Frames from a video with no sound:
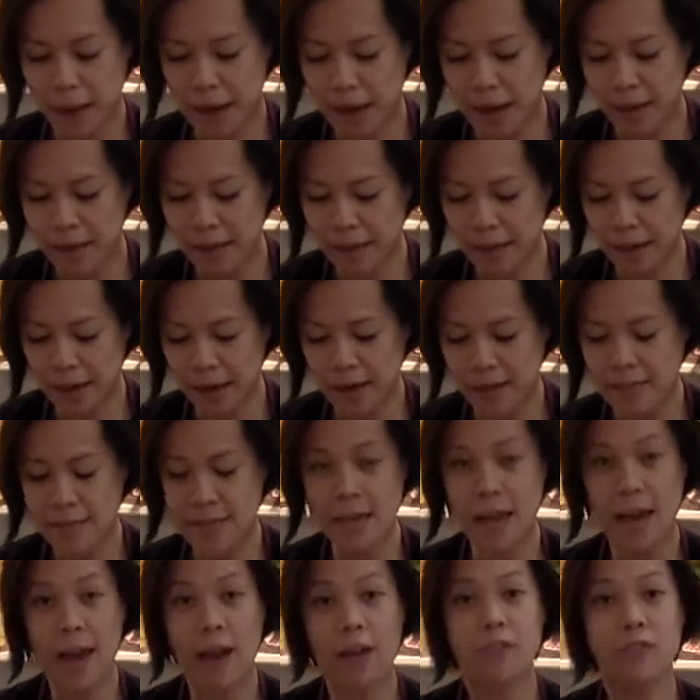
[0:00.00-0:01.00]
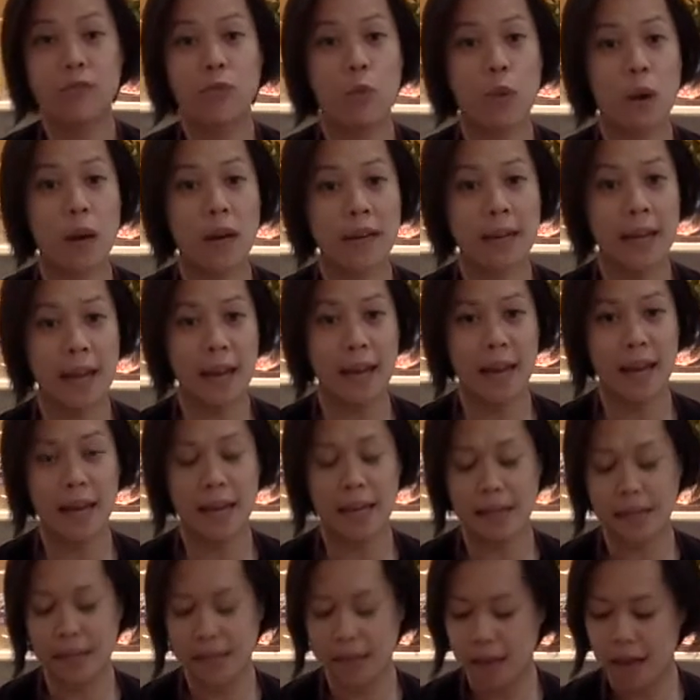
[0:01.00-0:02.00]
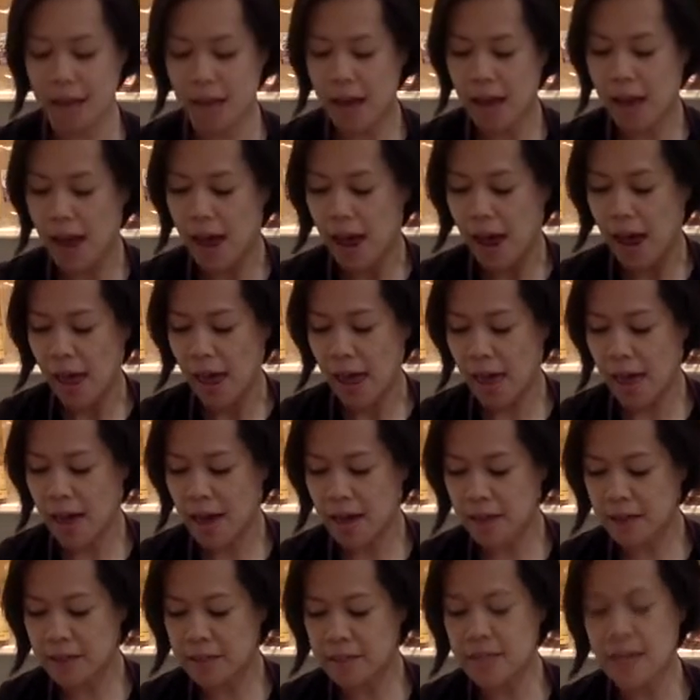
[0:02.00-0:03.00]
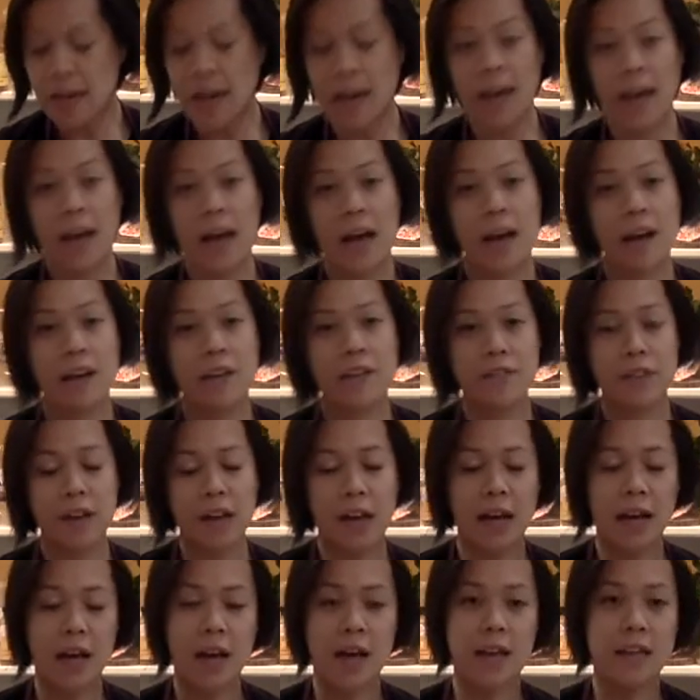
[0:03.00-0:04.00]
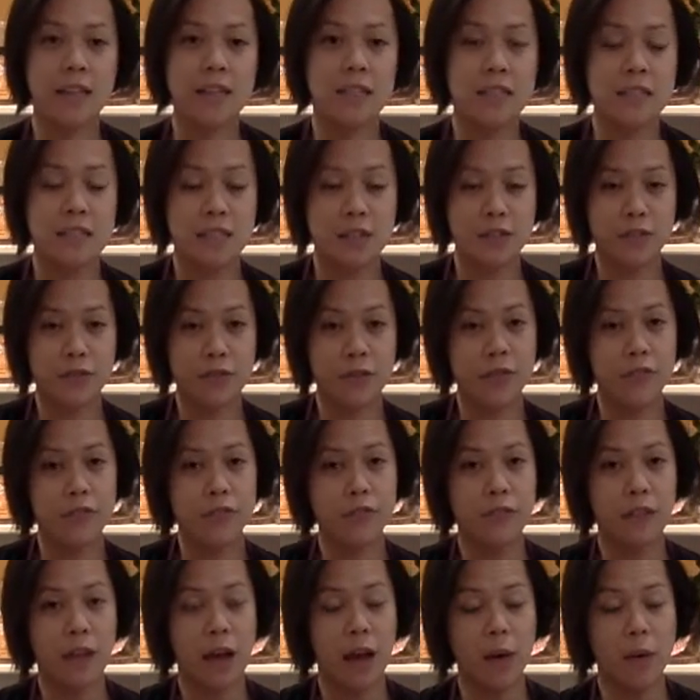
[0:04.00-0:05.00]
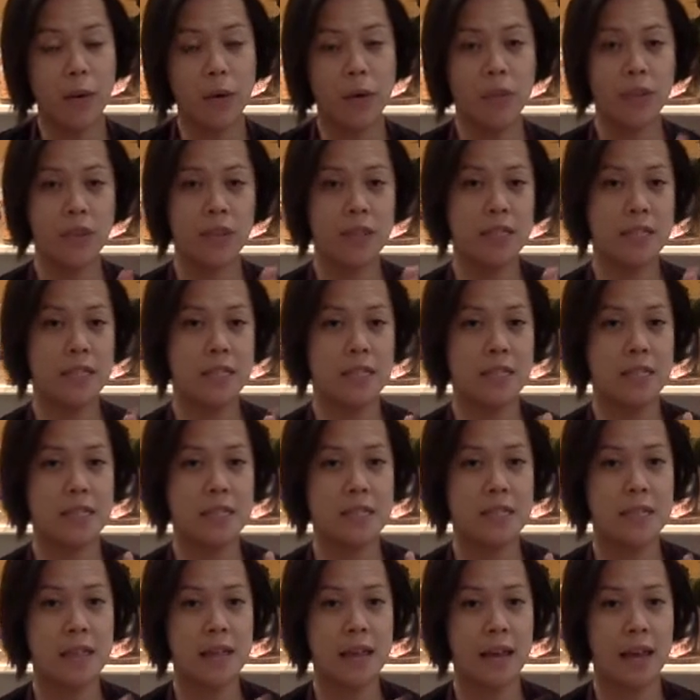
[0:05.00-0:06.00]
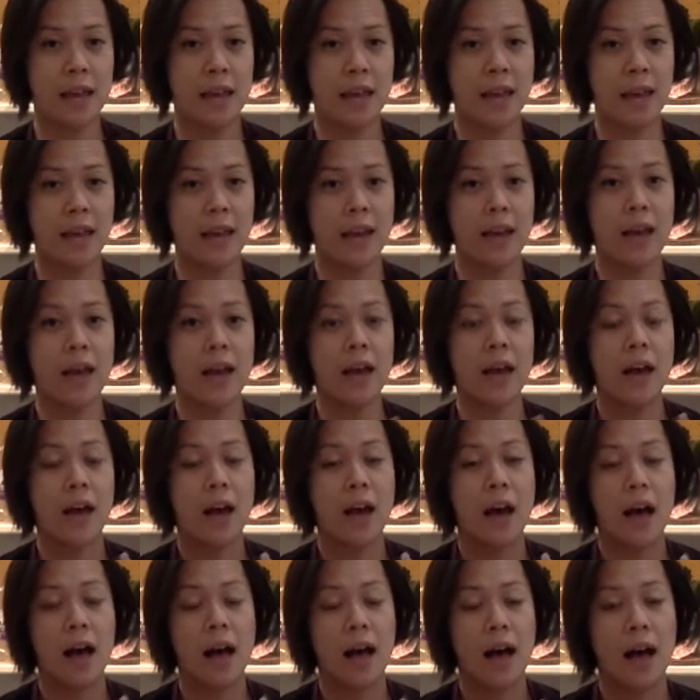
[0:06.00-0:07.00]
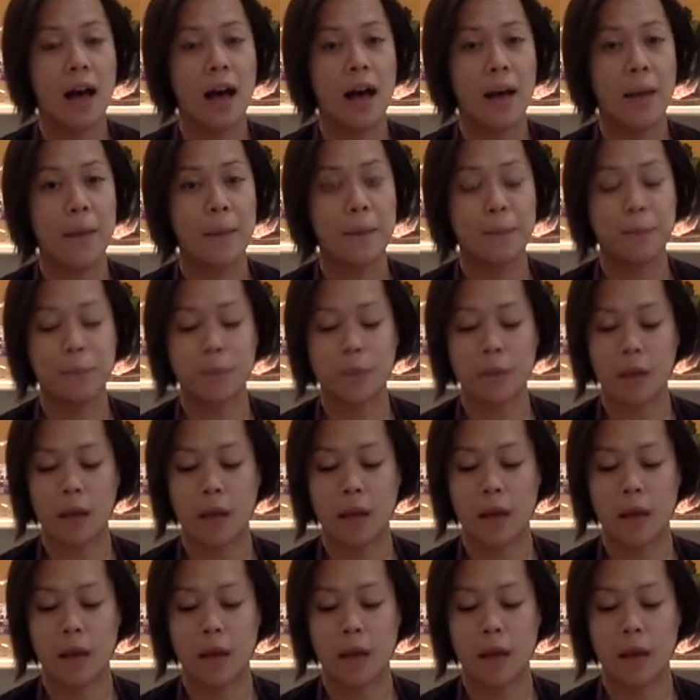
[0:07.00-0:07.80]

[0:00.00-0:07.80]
pancakes. I have 1 egg, and I have different flour. This is a chickpea